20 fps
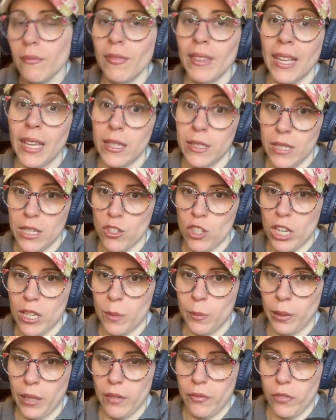And DJ
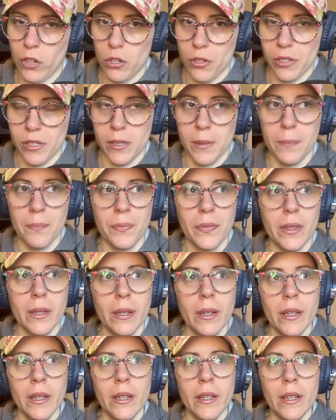can play first.
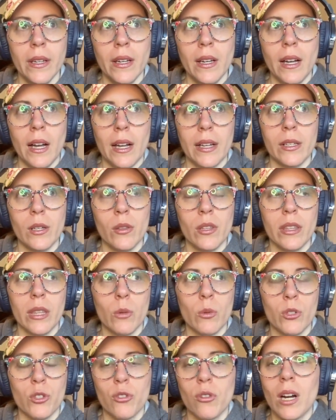I know that they
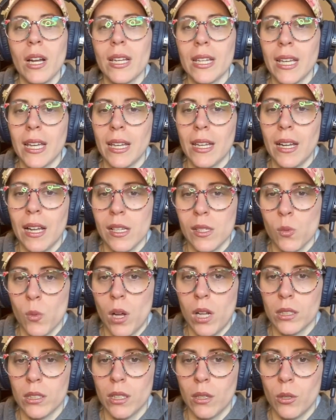were trying to get
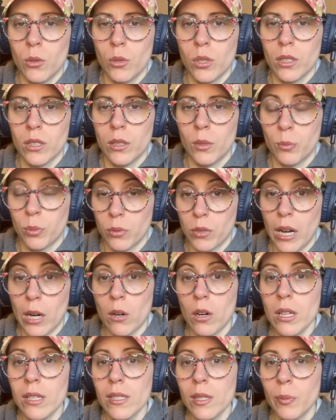Oswaldo
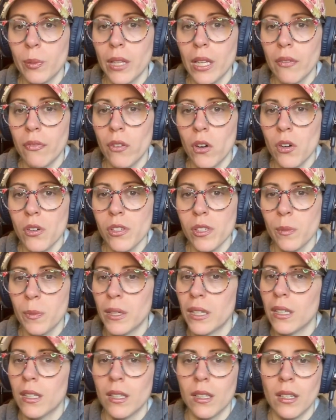Cabrera to play first,
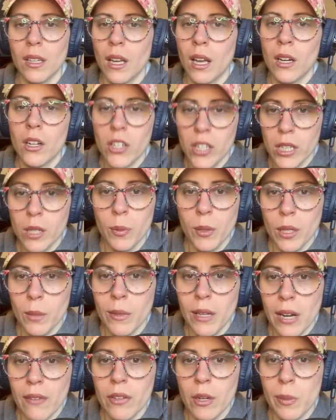but are you going to put him
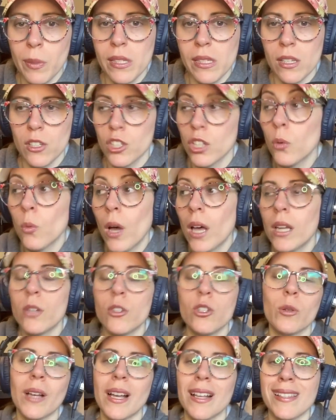in every position? Why
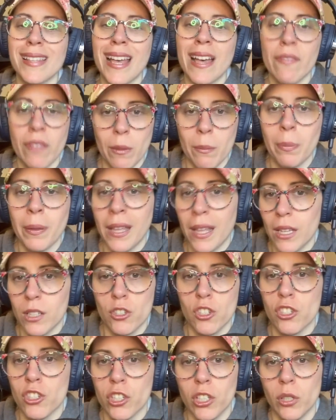don't you guys have him
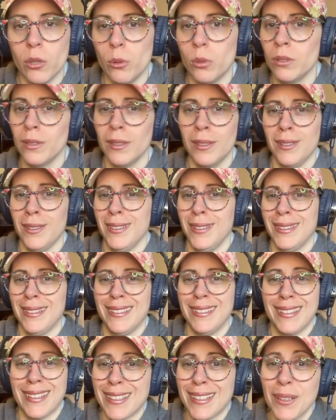pitch too?
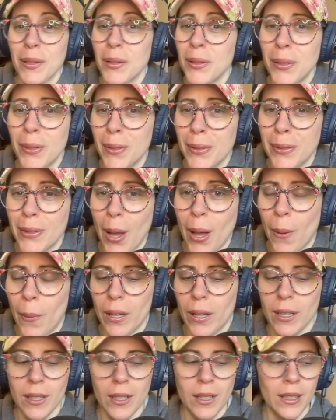Like, no.
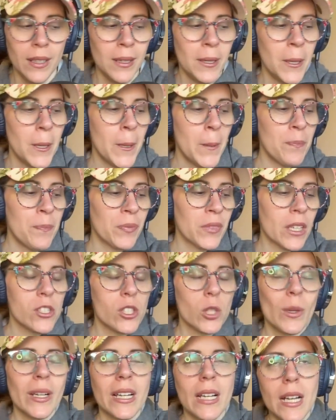
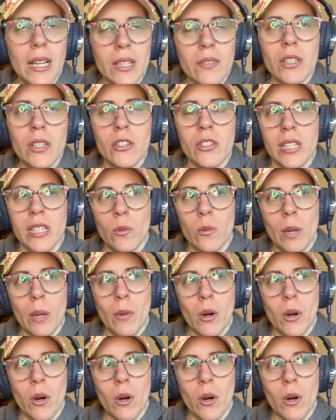So I kind of understand why